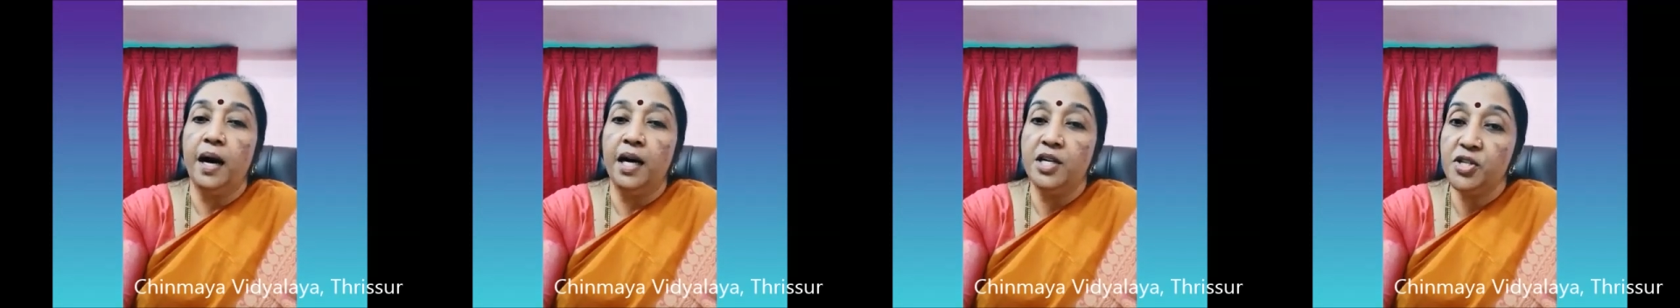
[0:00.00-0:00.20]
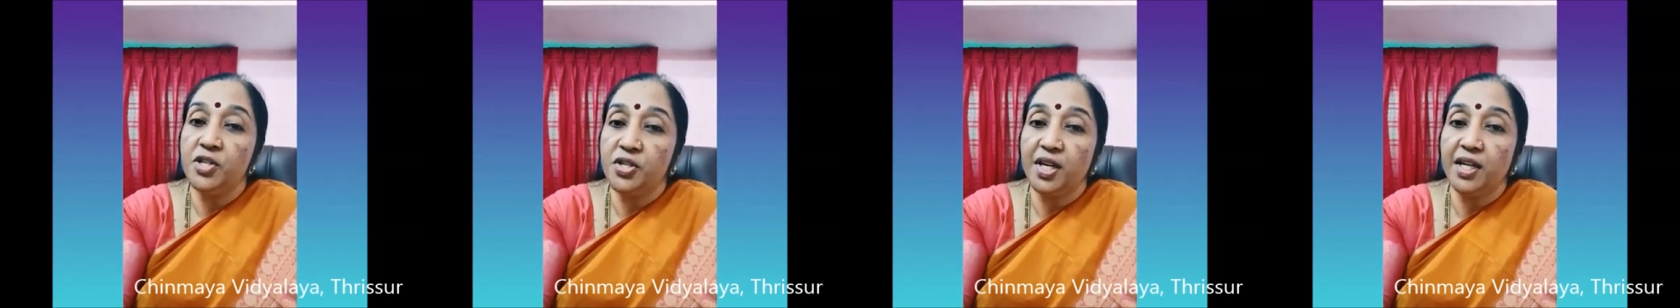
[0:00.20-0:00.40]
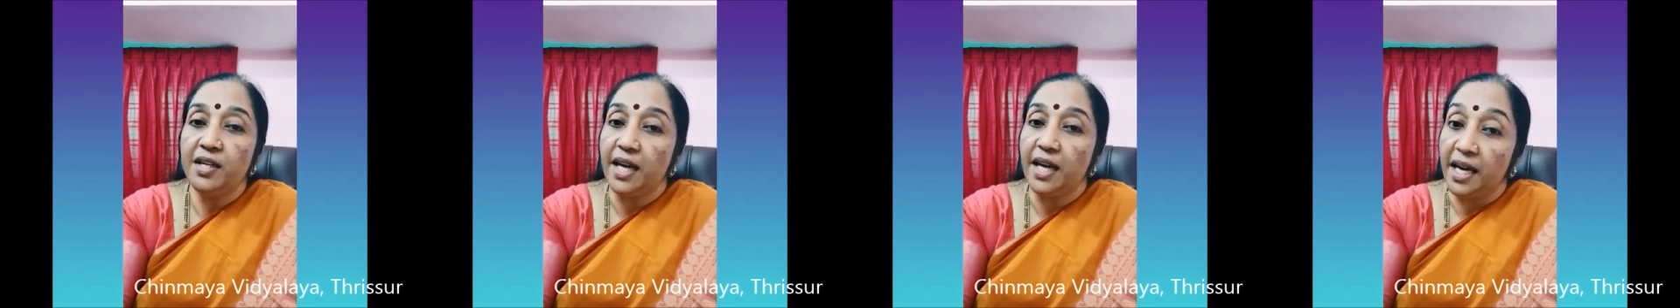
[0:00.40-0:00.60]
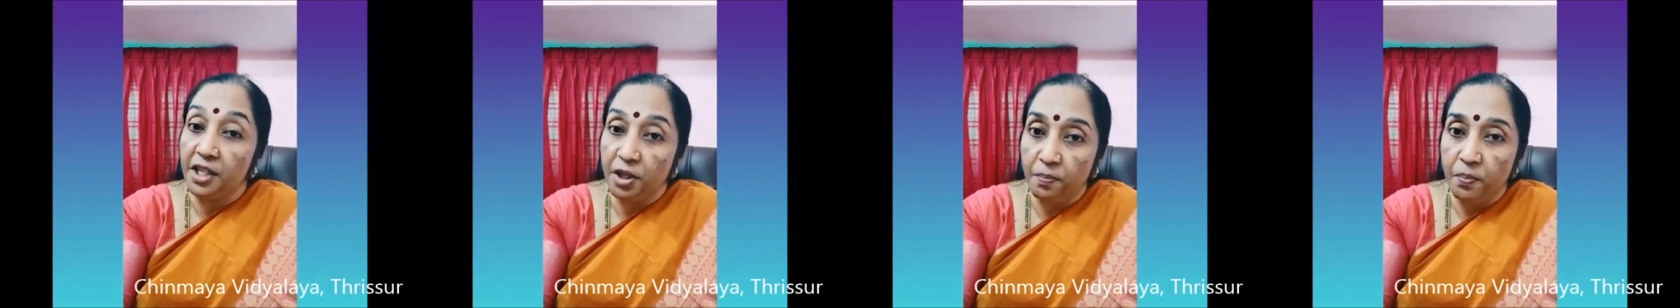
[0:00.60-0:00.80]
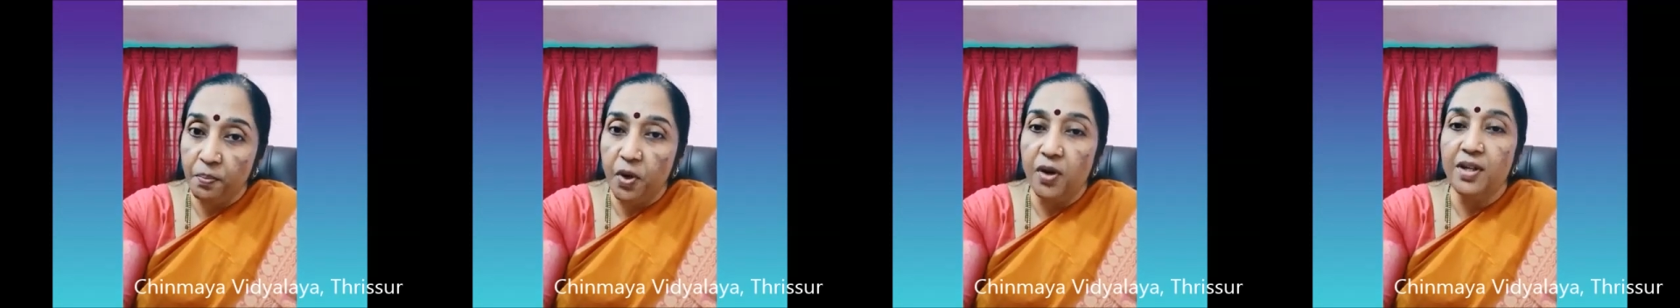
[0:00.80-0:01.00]
urgent
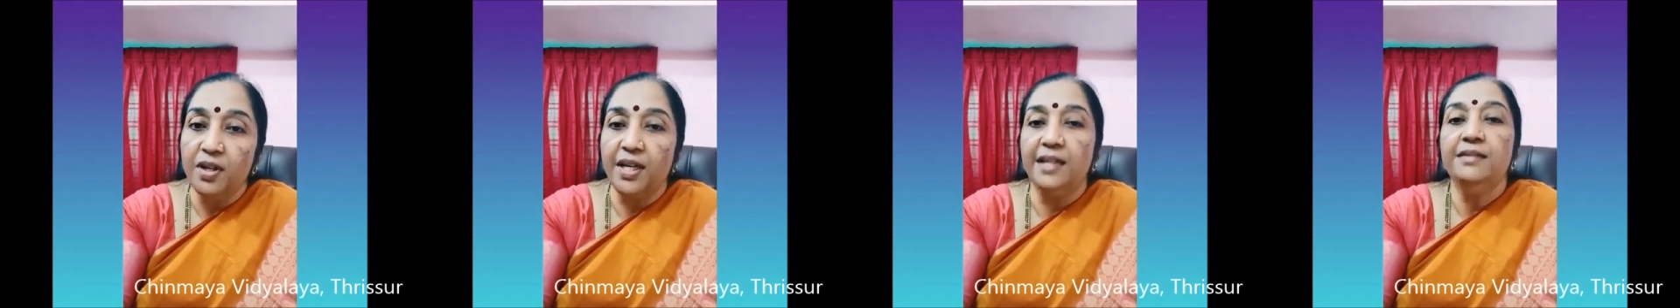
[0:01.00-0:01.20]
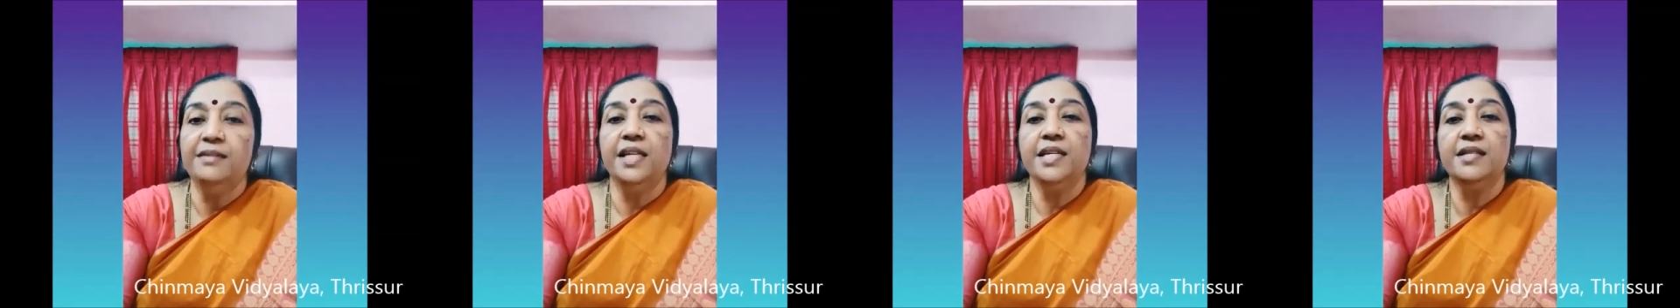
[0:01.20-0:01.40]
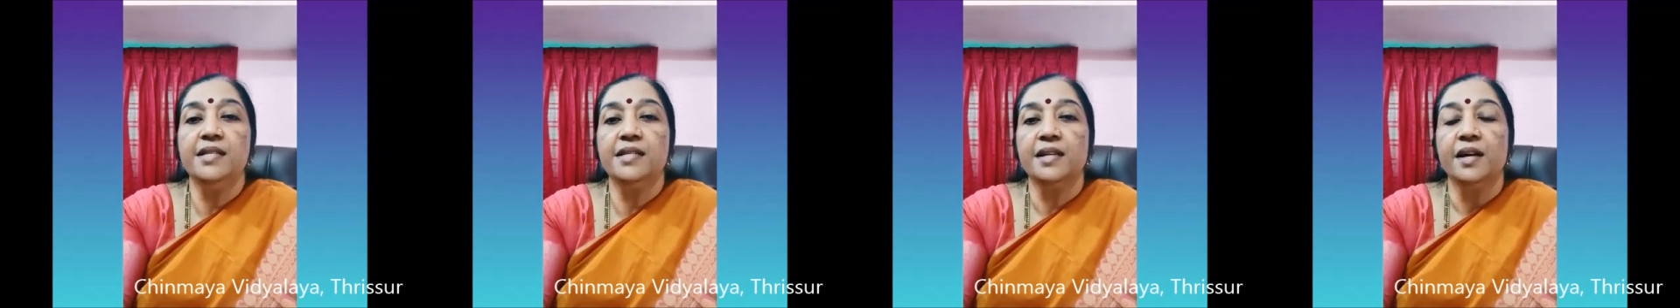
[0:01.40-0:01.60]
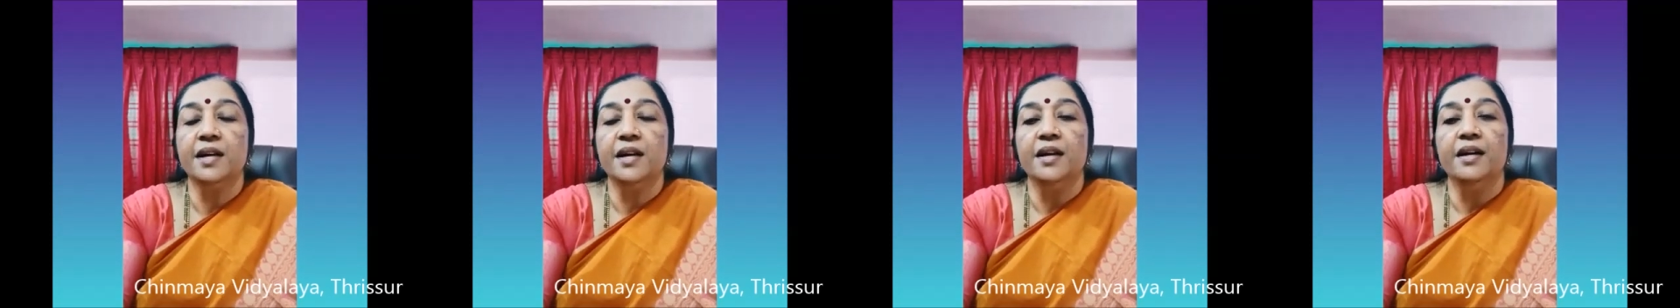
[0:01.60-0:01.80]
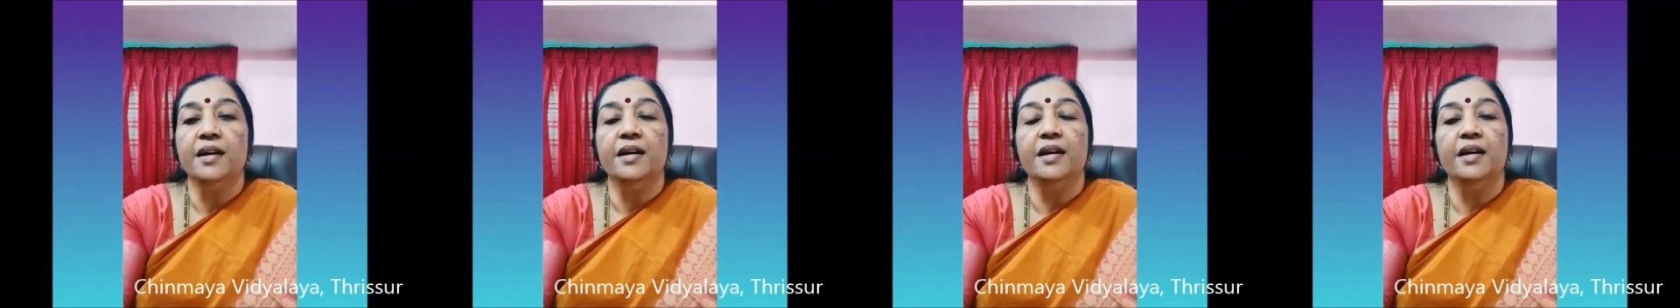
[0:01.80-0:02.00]
and important things
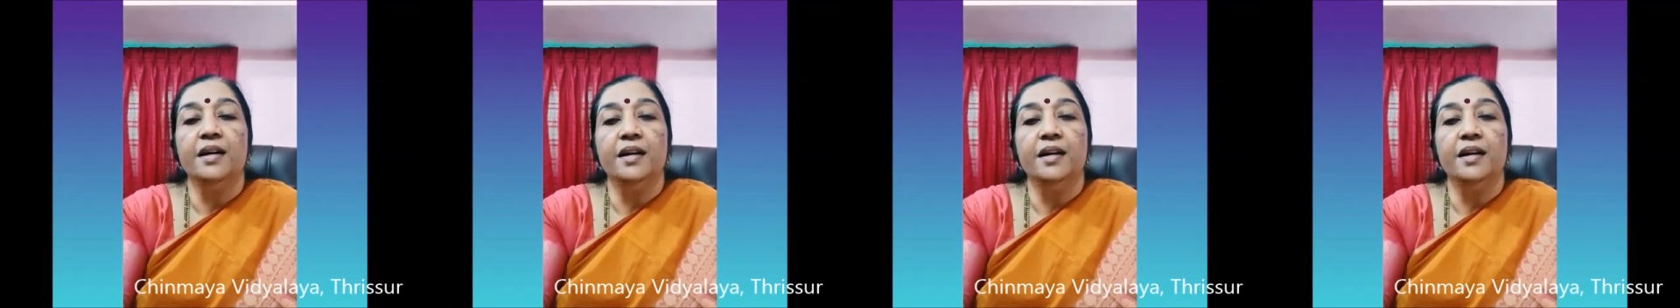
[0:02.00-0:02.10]
uh,